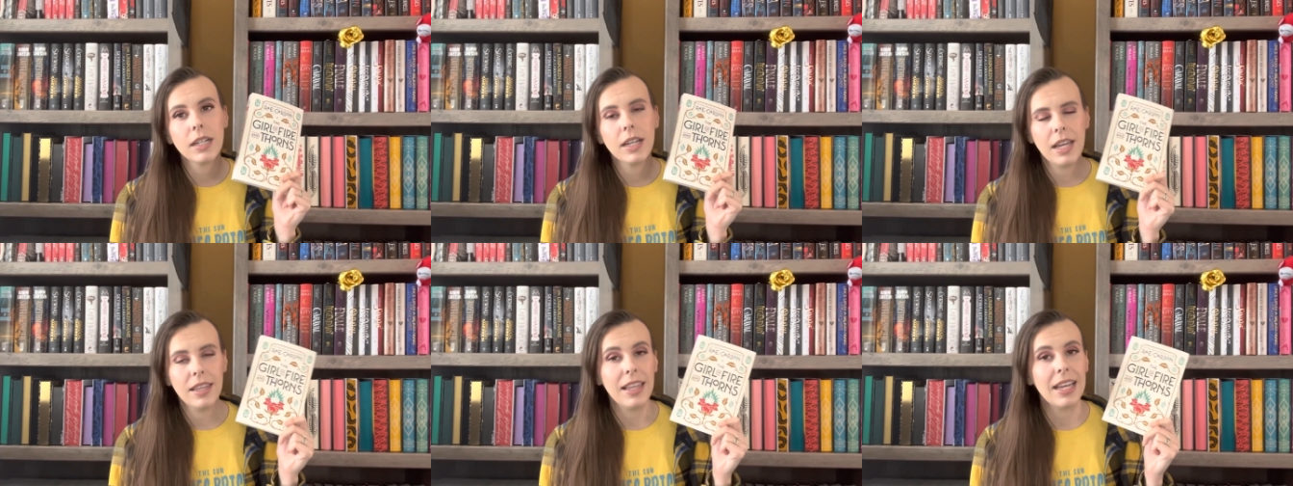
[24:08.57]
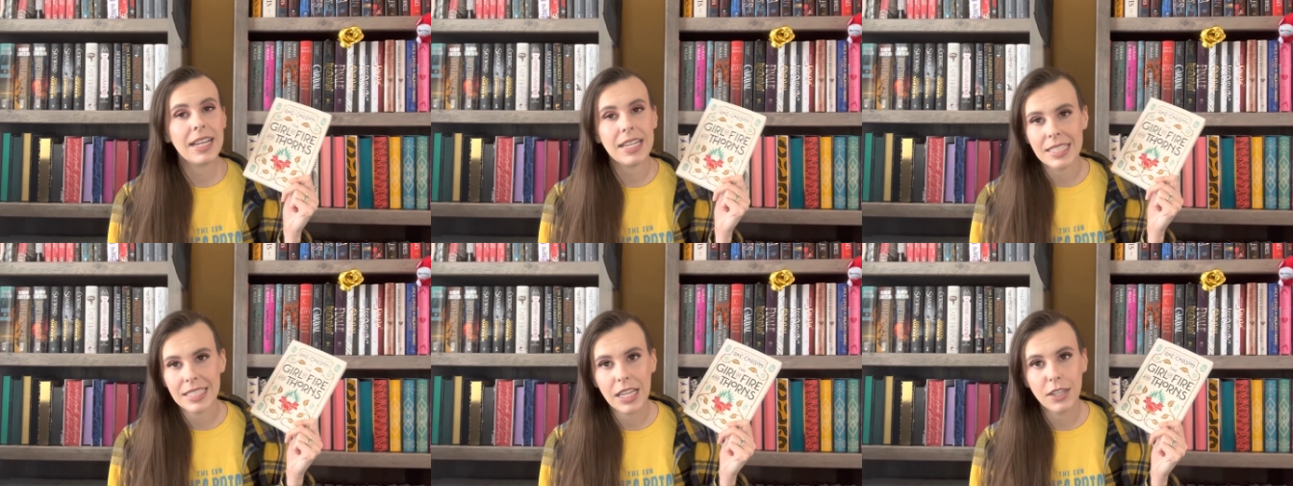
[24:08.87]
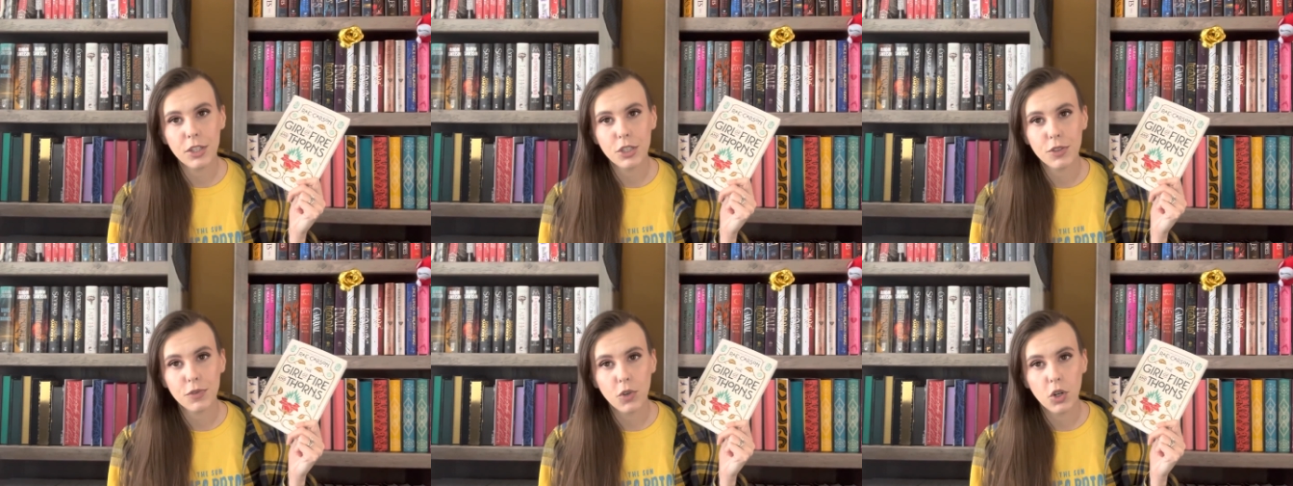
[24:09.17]
And like I said,
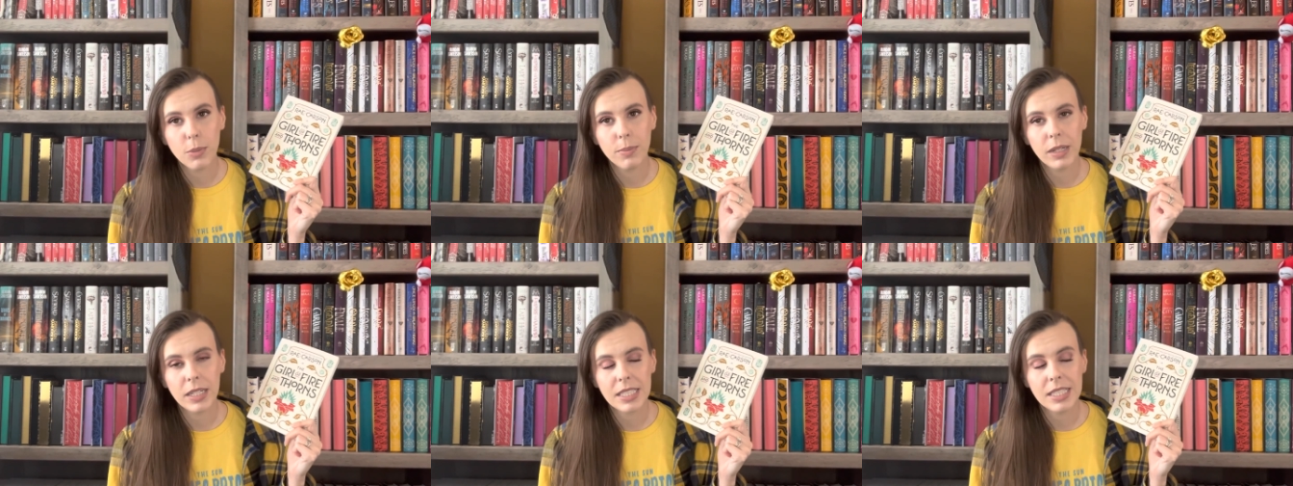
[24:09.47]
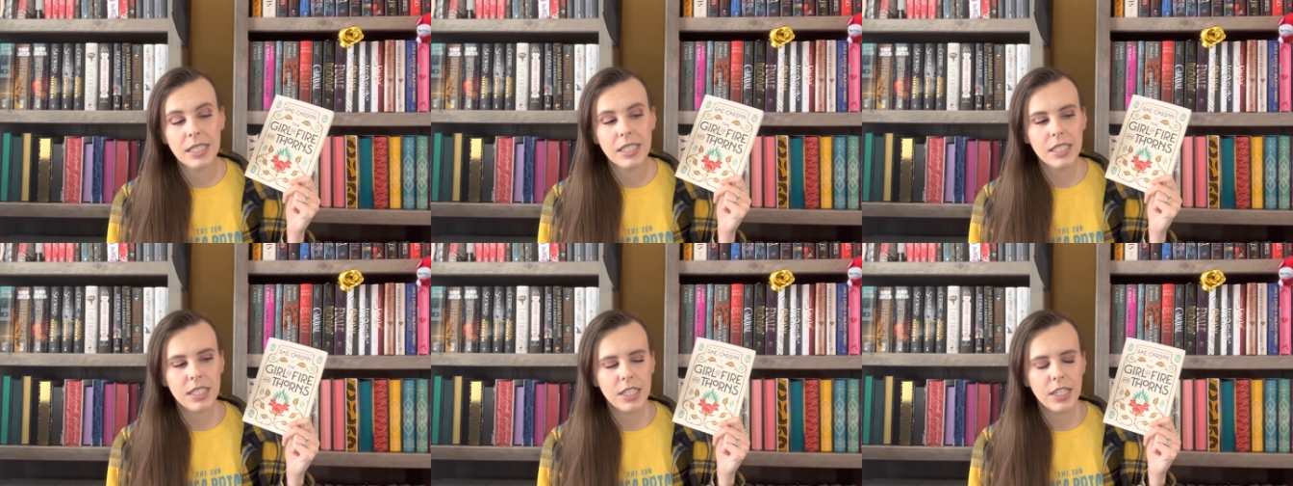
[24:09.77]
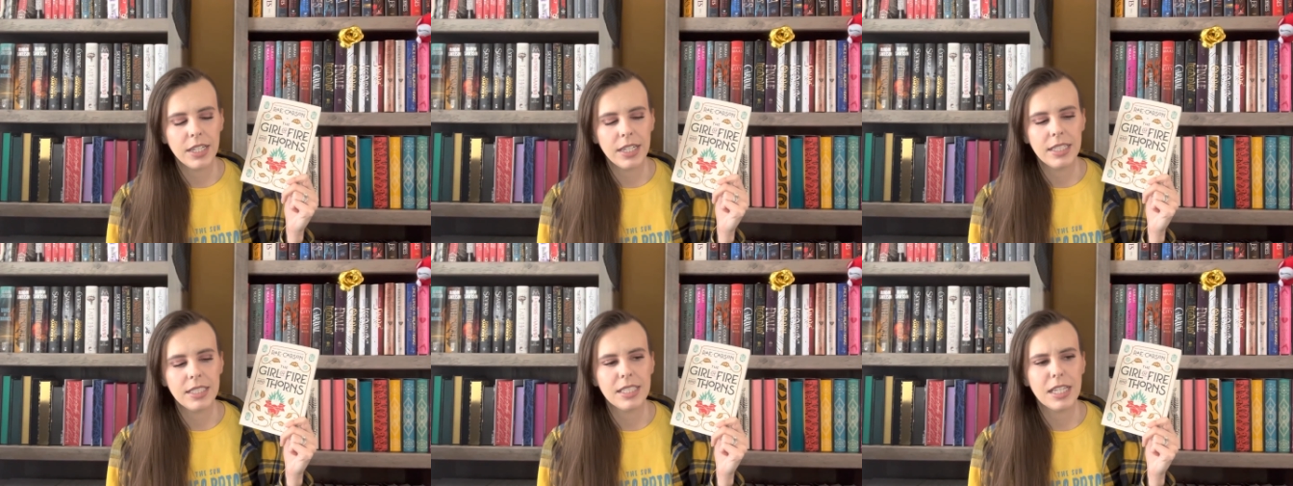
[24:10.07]
there's 4 books in the
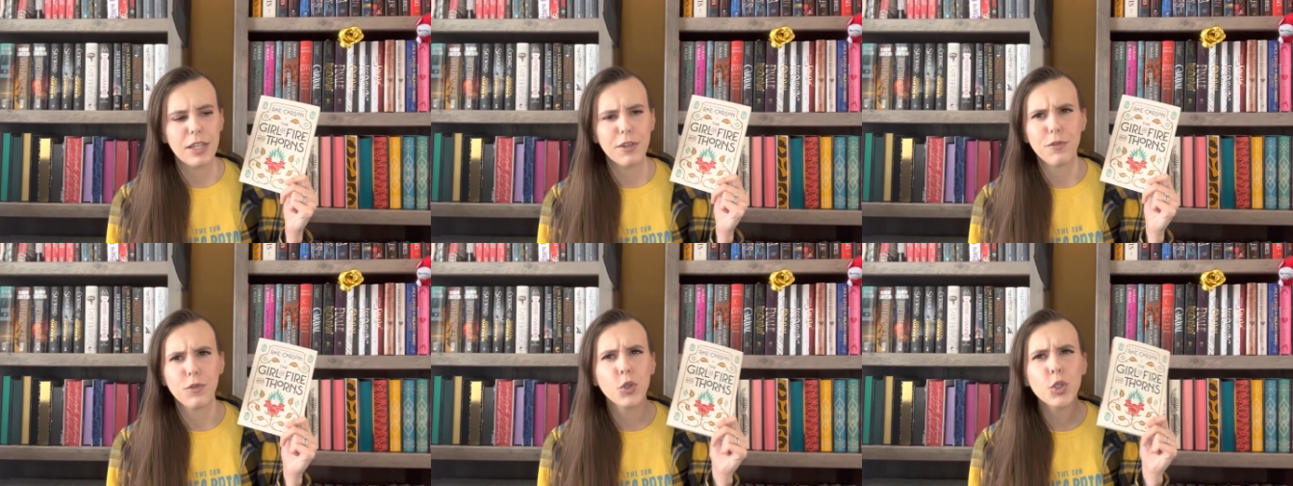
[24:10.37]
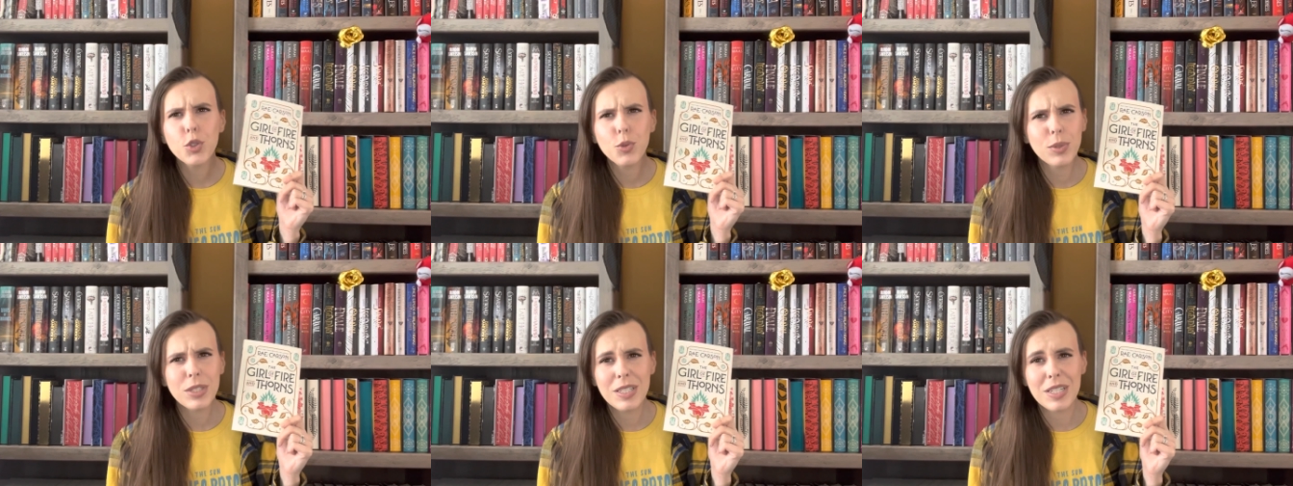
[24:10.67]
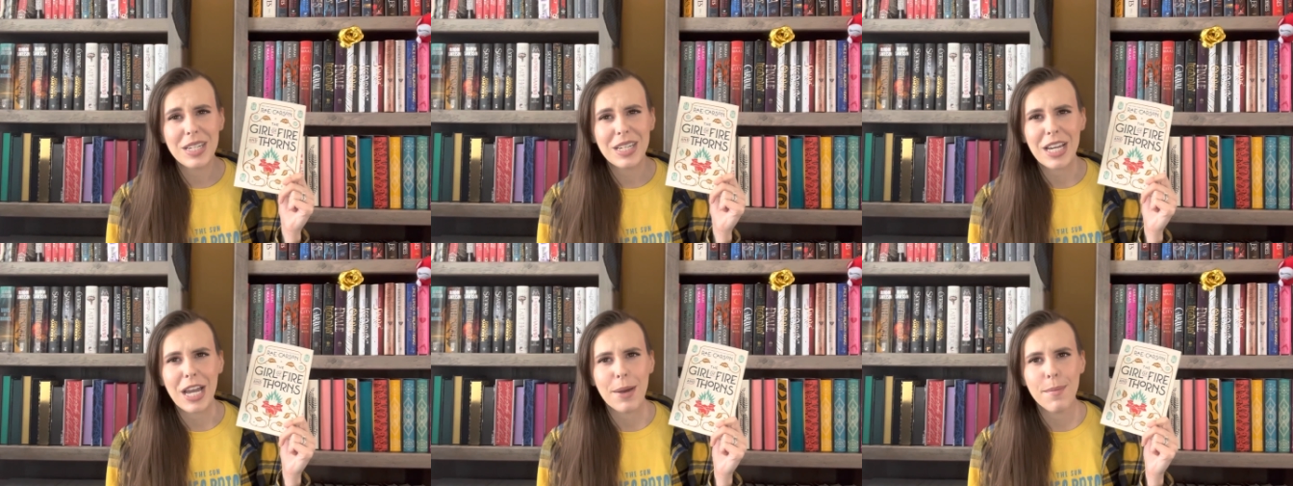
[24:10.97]
series, and the 4th one
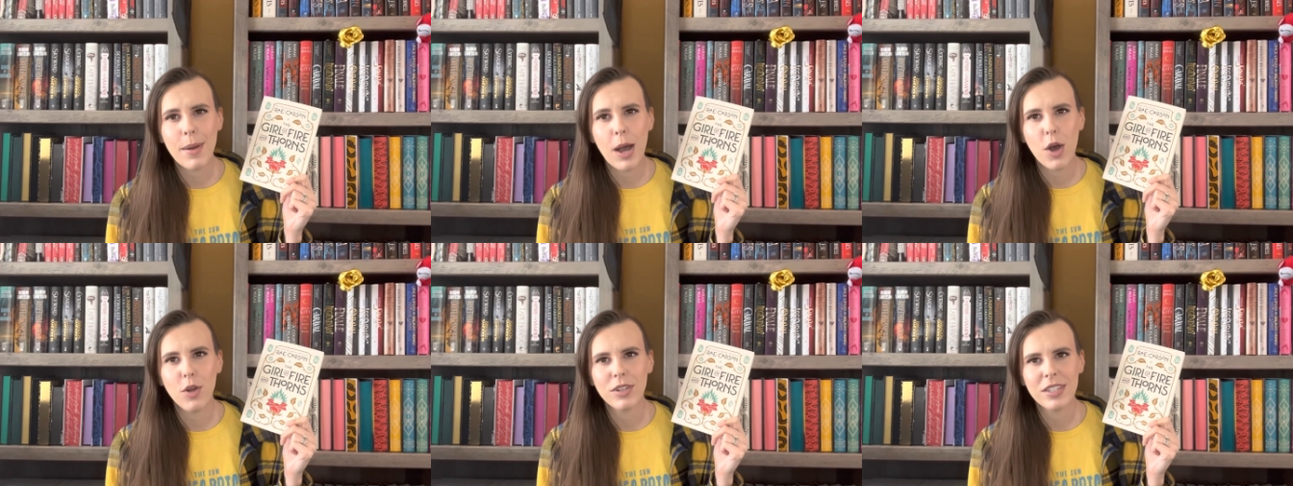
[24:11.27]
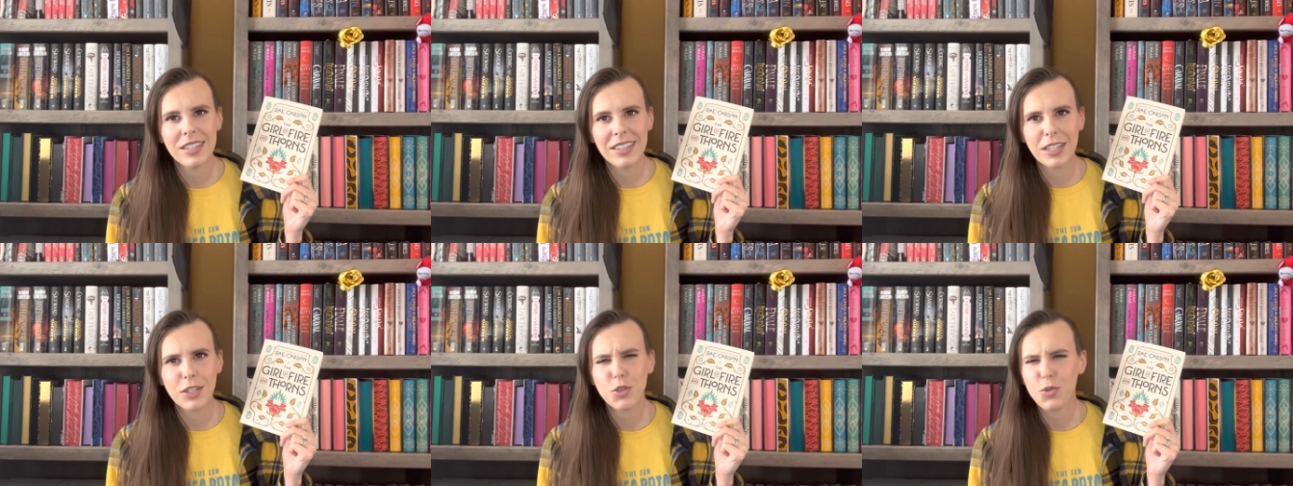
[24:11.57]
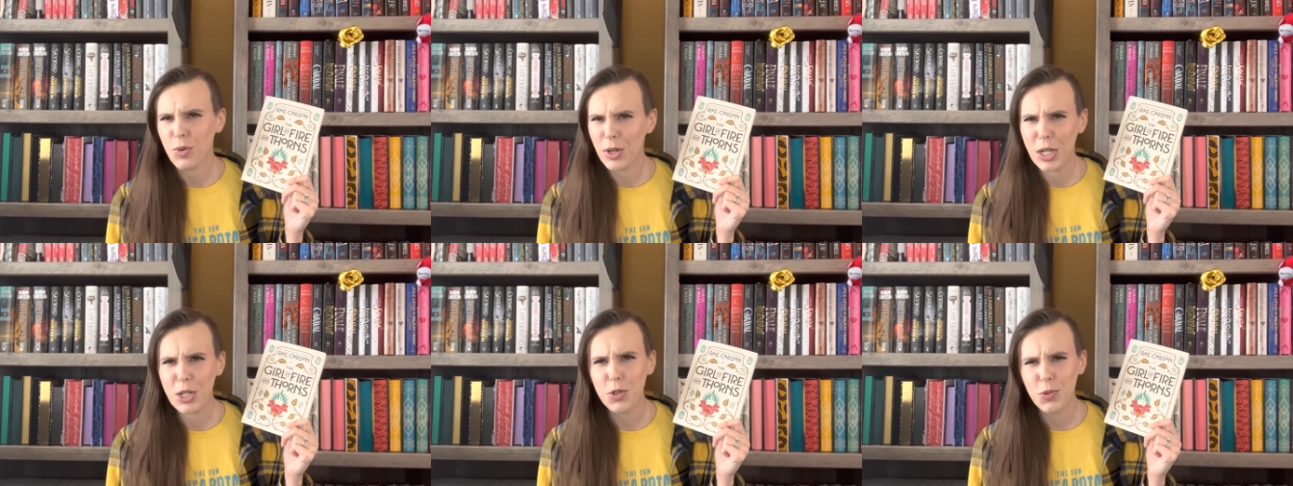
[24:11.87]
didn't come out until like
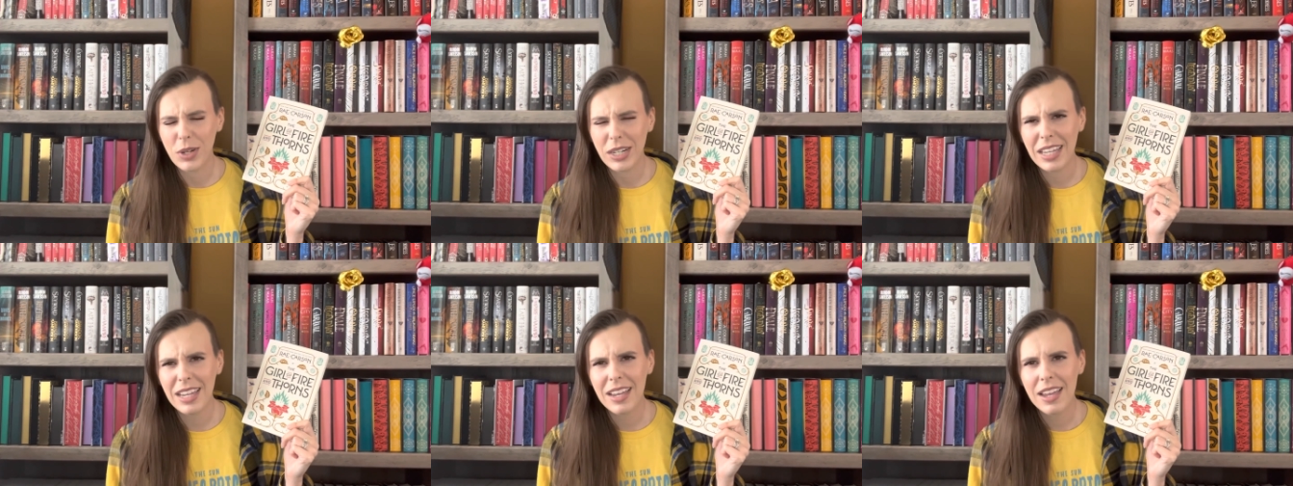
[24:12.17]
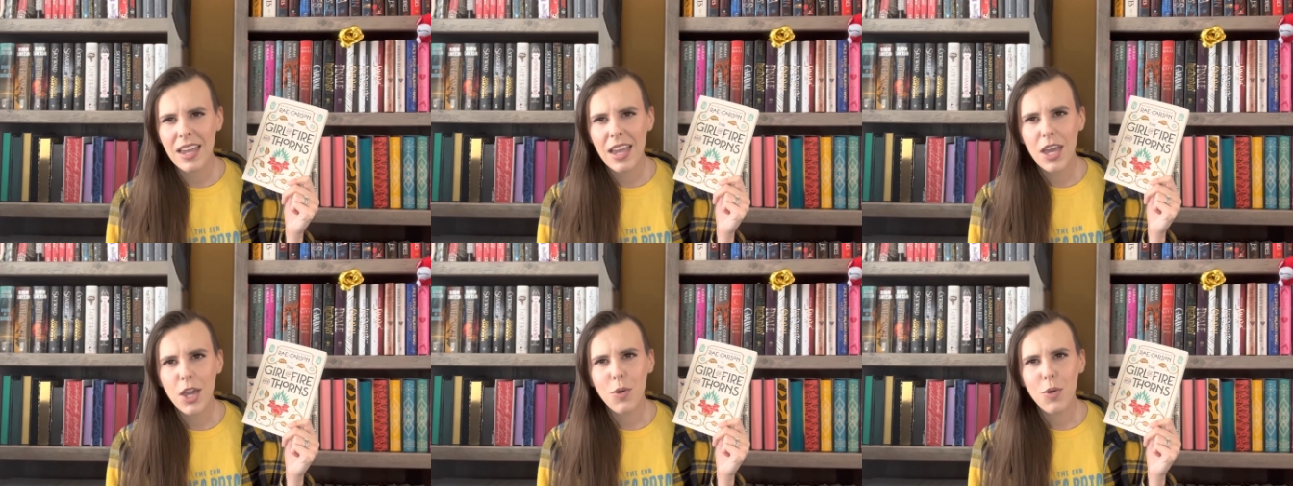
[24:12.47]
2020,